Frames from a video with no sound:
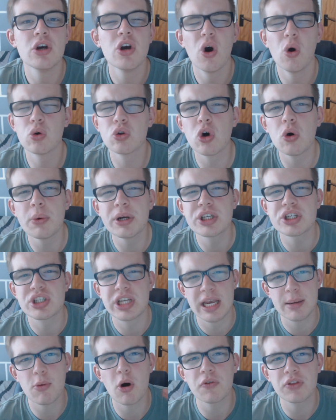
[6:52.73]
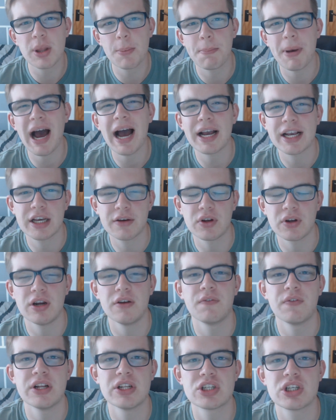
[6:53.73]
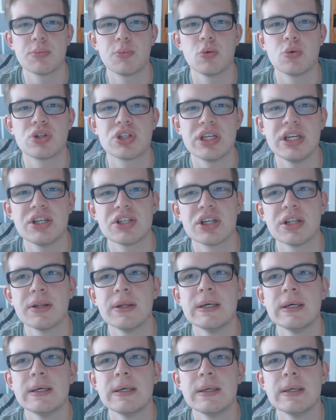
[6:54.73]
Although we just came off the back of an invincible season,